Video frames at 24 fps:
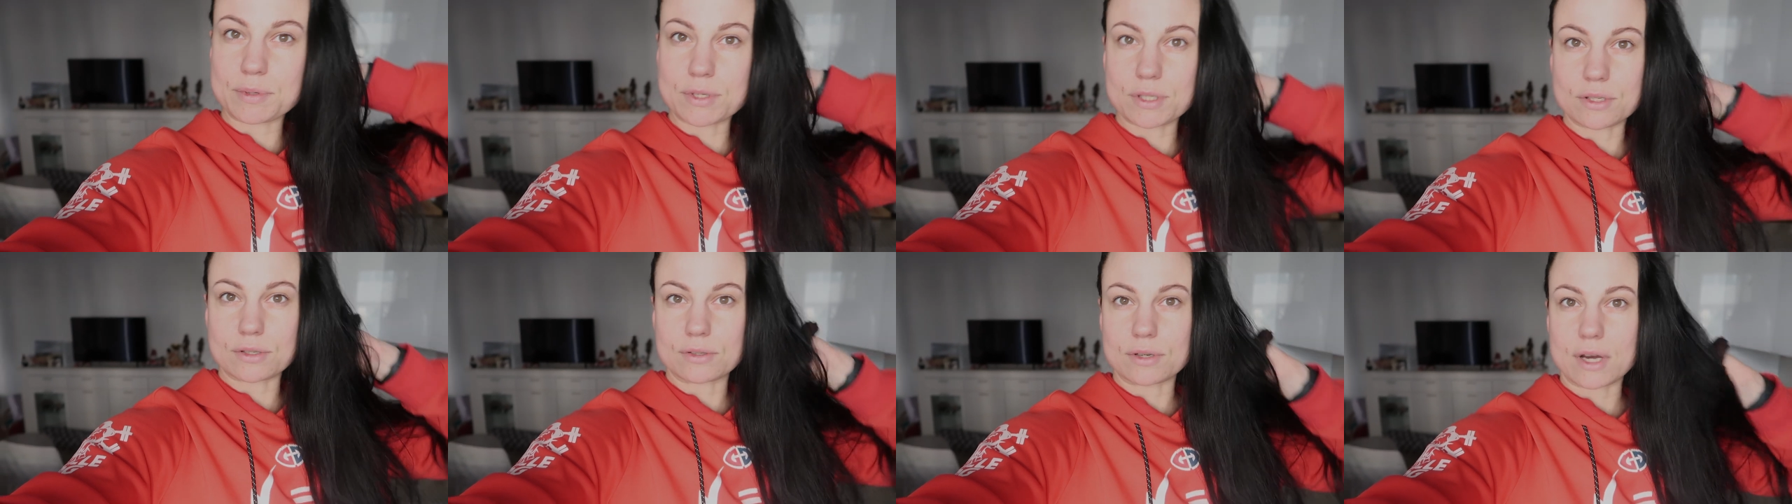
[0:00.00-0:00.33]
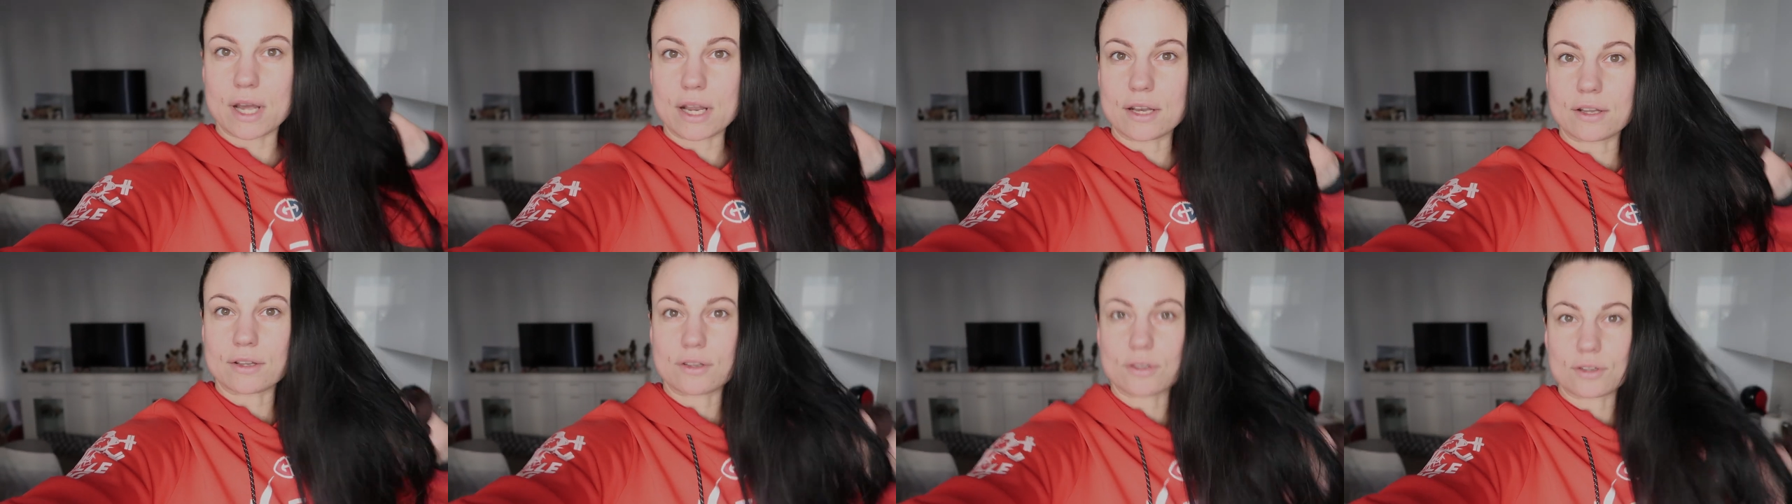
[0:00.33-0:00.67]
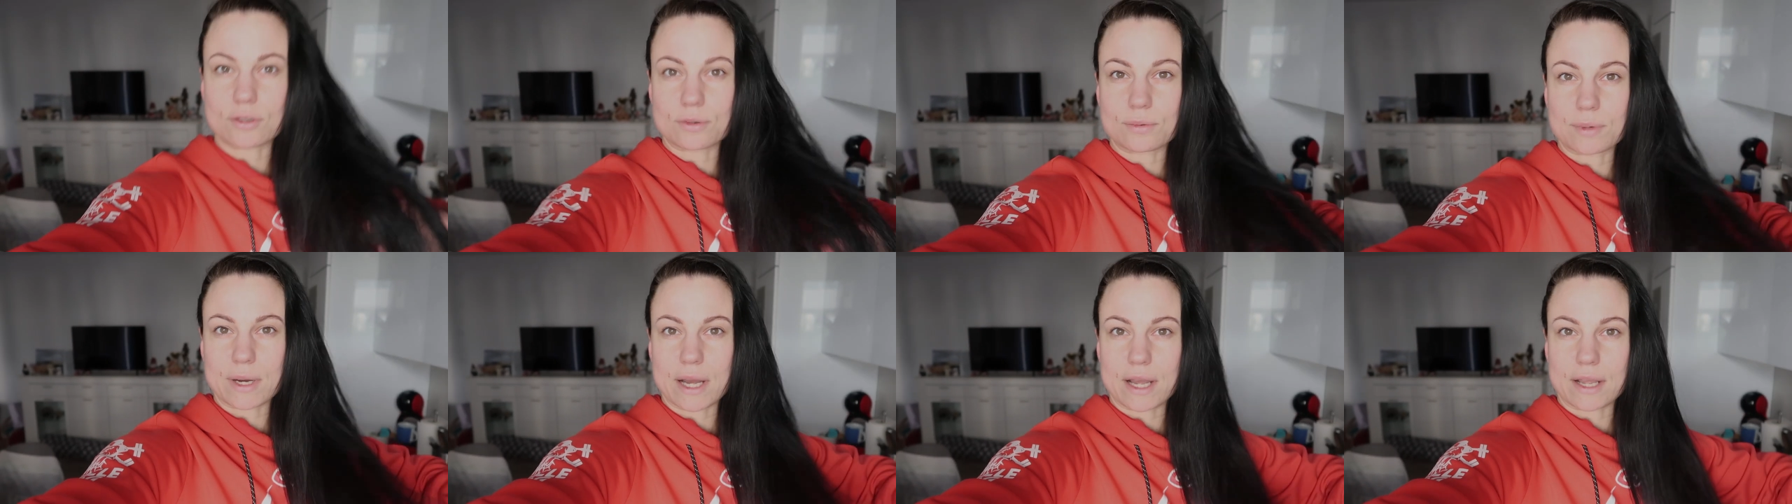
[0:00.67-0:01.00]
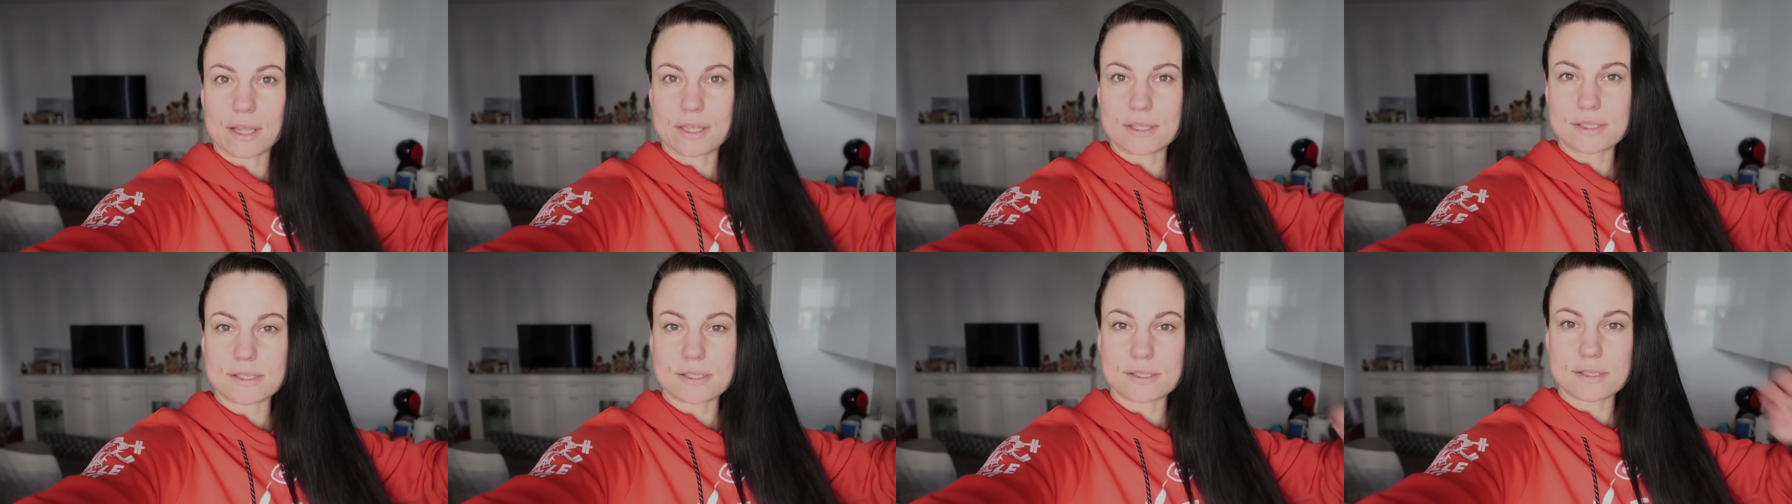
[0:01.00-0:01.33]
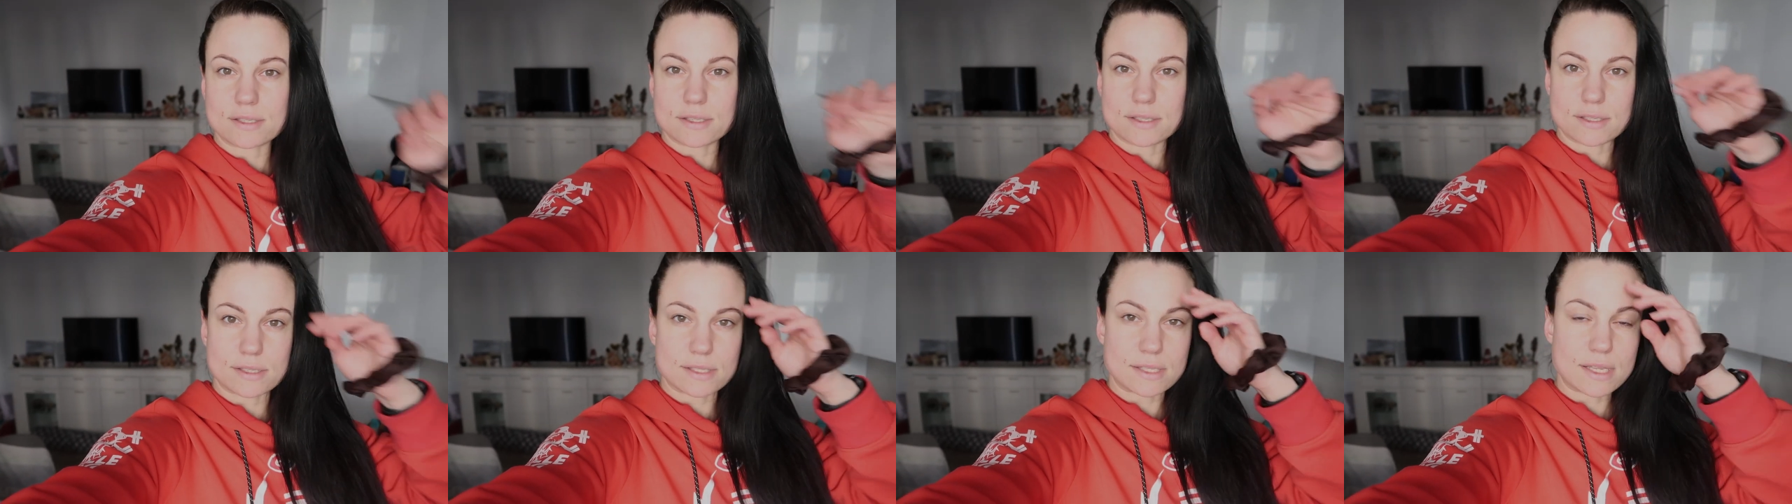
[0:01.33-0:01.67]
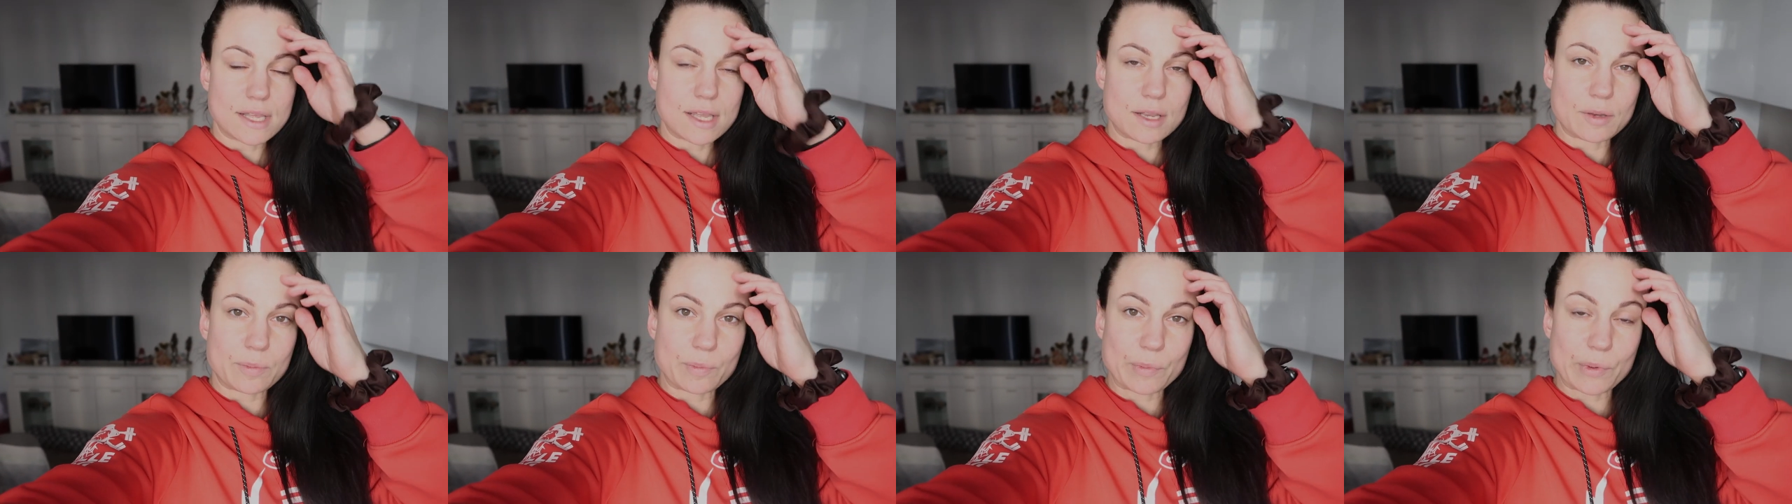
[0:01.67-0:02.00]
so I don't know why is
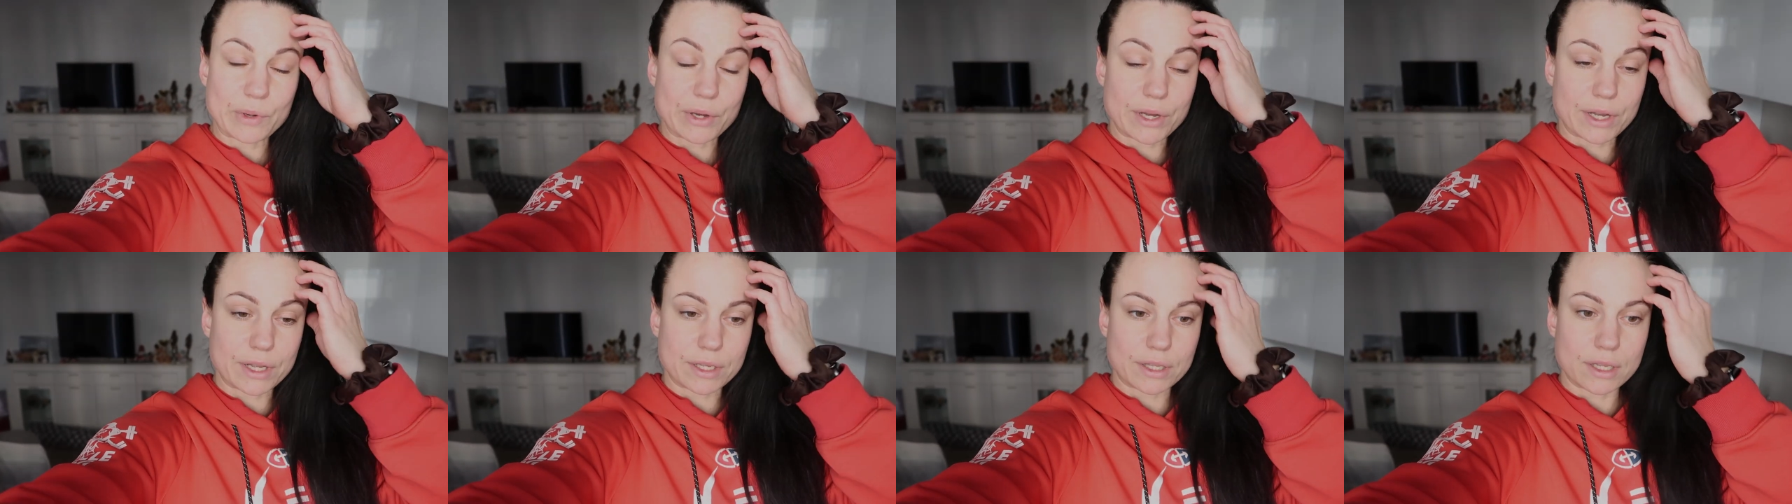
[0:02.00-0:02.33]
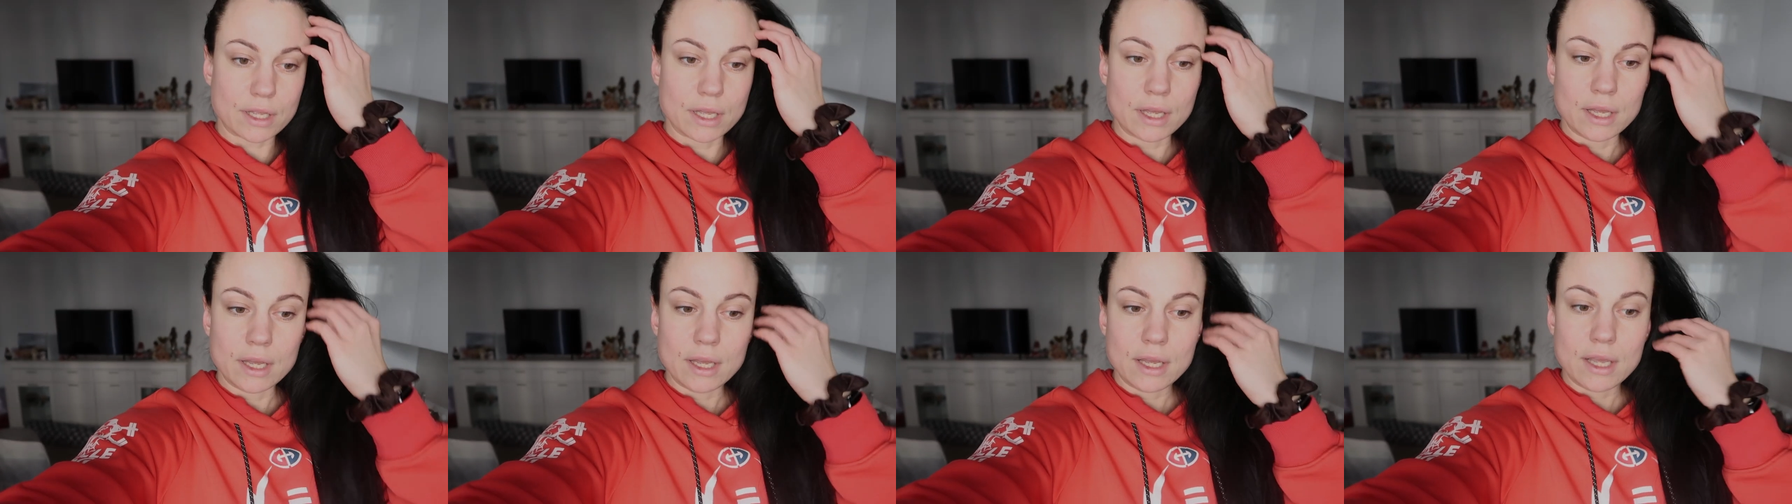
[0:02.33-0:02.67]
that, but